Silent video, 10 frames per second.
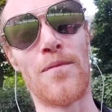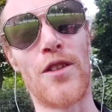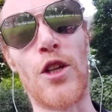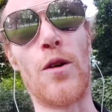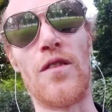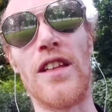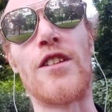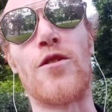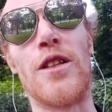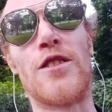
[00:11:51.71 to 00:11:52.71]
that you have
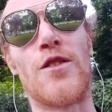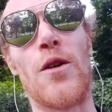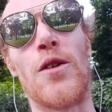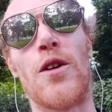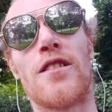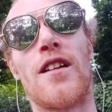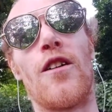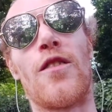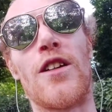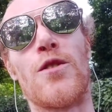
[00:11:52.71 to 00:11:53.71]
literally thrown
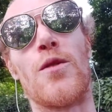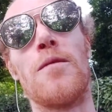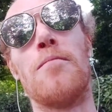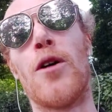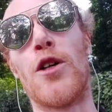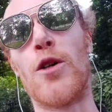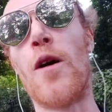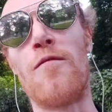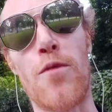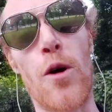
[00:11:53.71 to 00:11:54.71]
yourself into the mud. You
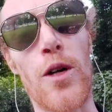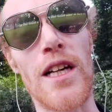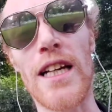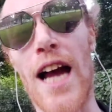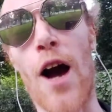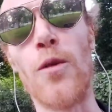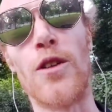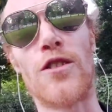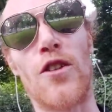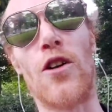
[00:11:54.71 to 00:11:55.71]
have broken
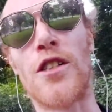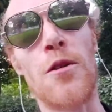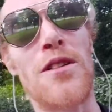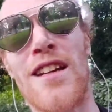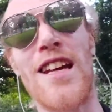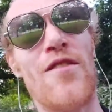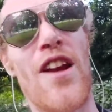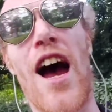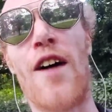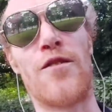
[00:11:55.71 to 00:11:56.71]
countless laws you didn't even
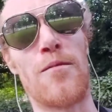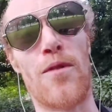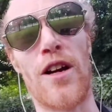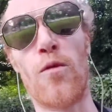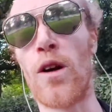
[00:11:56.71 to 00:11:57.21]
have to break.